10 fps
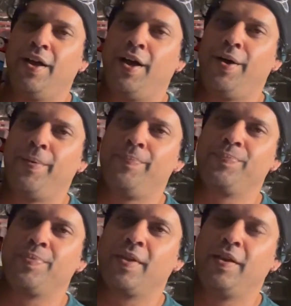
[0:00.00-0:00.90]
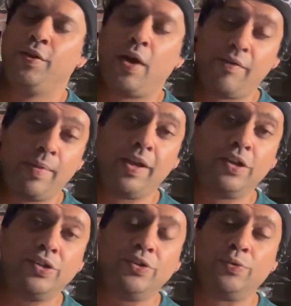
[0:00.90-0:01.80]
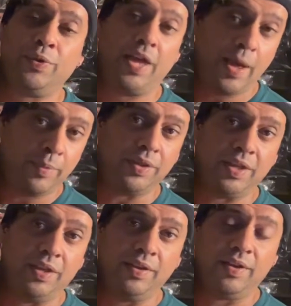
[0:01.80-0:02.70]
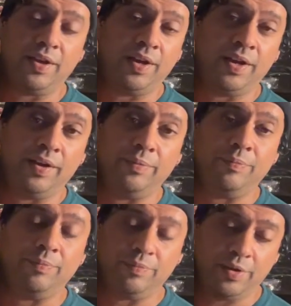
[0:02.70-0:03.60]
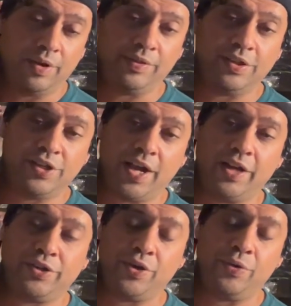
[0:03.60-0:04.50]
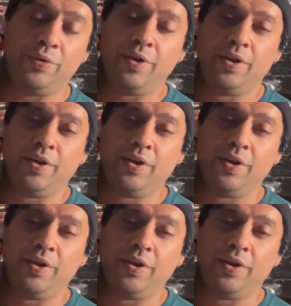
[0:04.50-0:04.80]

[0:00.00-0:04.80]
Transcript: Um, you know, I have my issues with Emily, um, the G I Joe